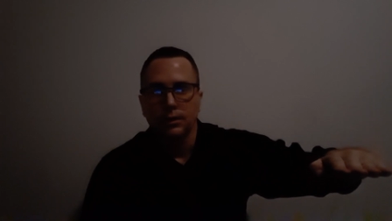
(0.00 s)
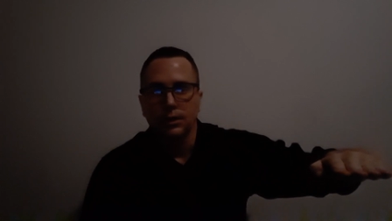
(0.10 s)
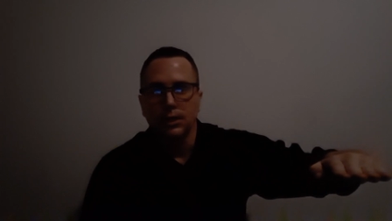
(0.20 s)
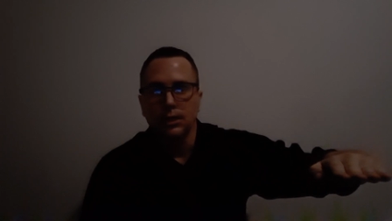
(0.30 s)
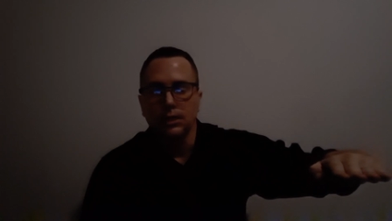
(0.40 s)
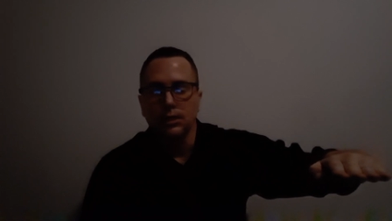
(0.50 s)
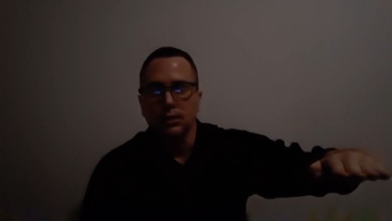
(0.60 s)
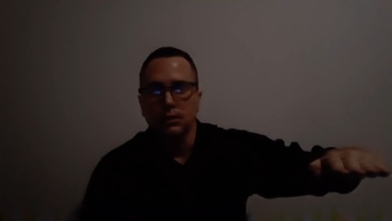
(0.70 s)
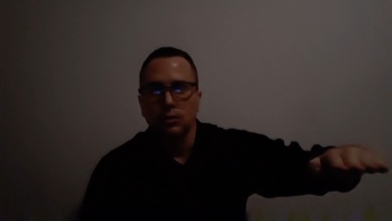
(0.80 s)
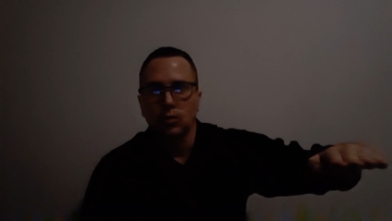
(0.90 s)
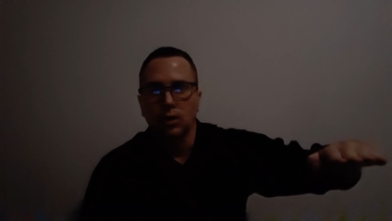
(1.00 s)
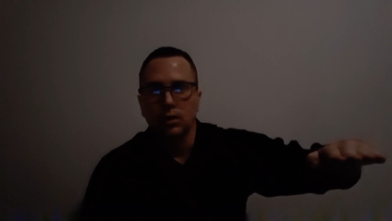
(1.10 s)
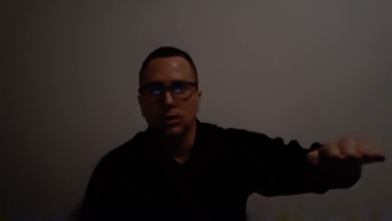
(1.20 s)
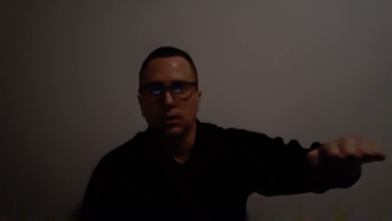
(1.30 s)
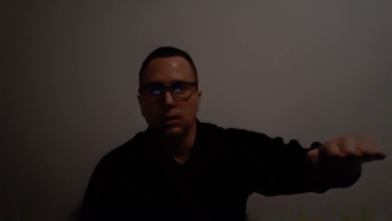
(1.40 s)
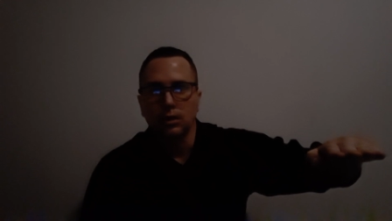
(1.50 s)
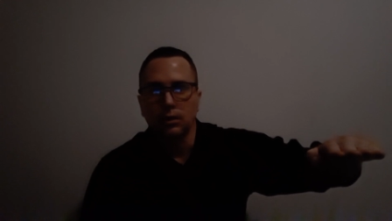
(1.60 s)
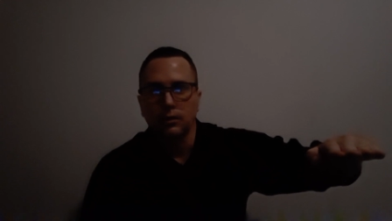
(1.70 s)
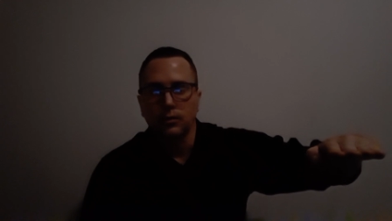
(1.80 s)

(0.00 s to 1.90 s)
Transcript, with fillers: they work on